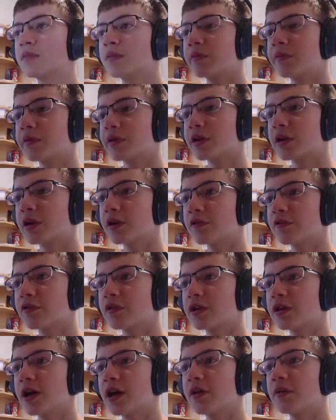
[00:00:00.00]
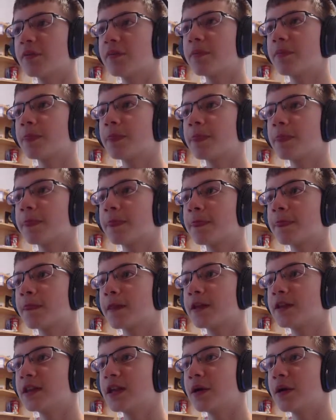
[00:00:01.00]
I'm going to get flung out.
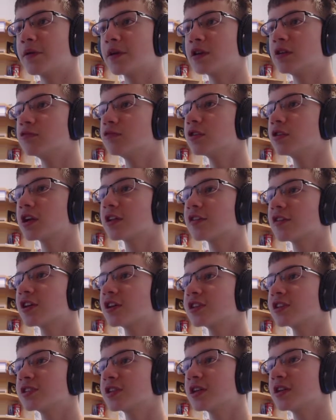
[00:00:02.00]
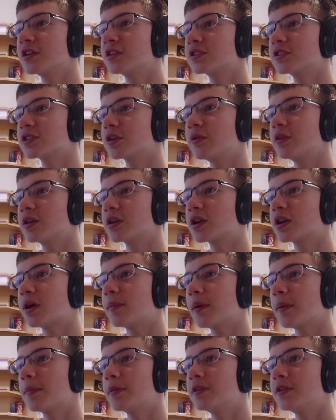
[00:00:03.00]
Now we're going to look at this, and it's going to come
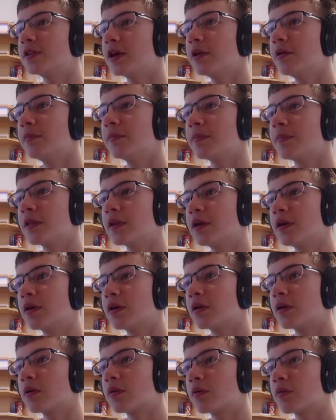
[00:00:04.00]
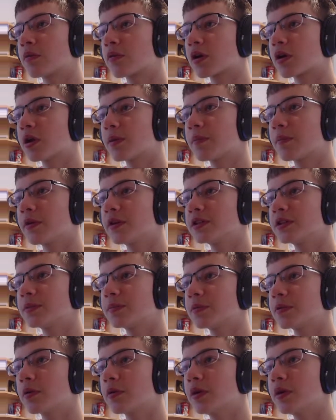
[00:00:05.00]
up and tilt. We're going to place a
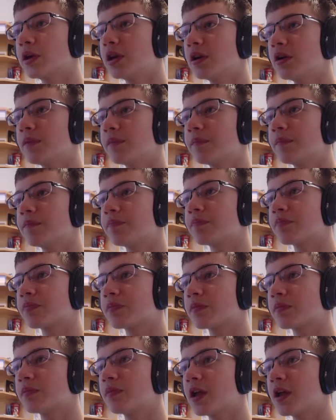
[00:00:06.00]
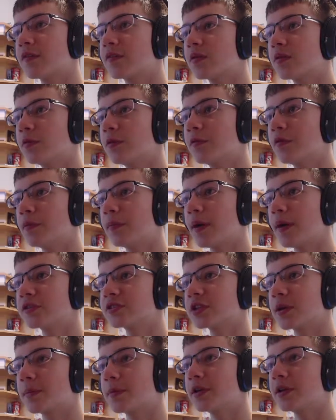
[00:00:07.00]
blue here. Might have to move your mouse
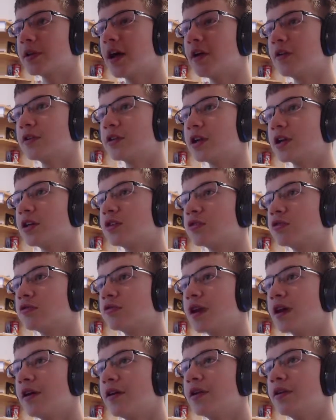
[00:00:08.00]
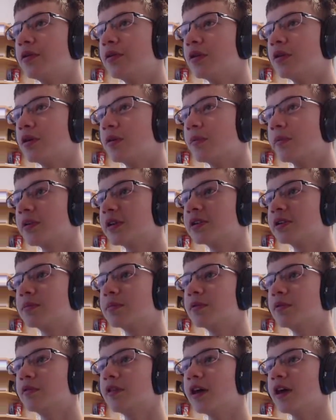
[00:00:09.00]
up and to get it to allow you. Place a
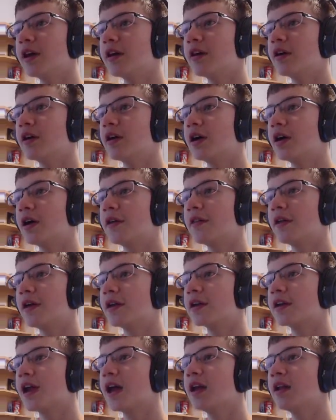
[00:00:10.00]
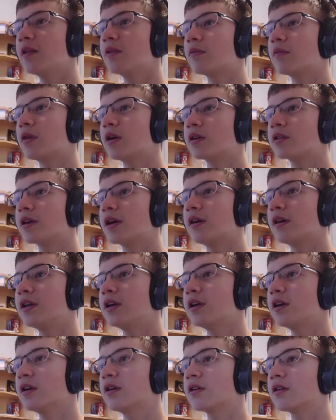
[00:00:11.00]
blue there, and then again walk down
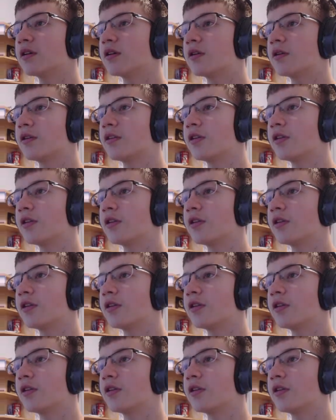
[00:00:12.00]
here, go to the